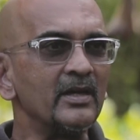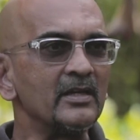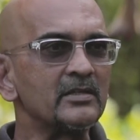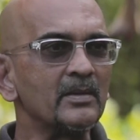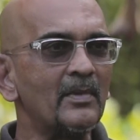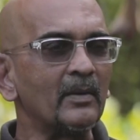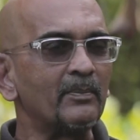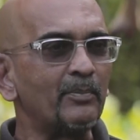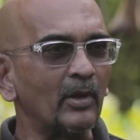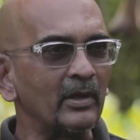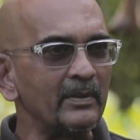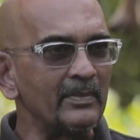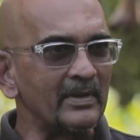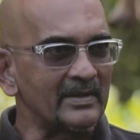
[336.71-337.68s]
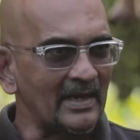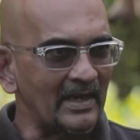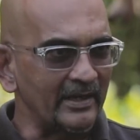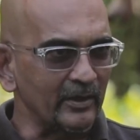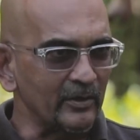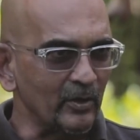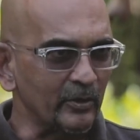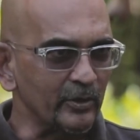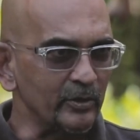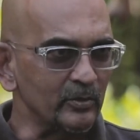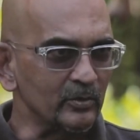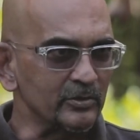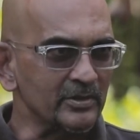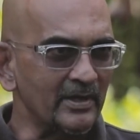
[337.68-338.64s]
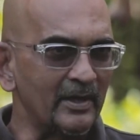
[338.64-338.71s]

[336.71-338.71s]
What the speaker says: it's about polymetallic nodules.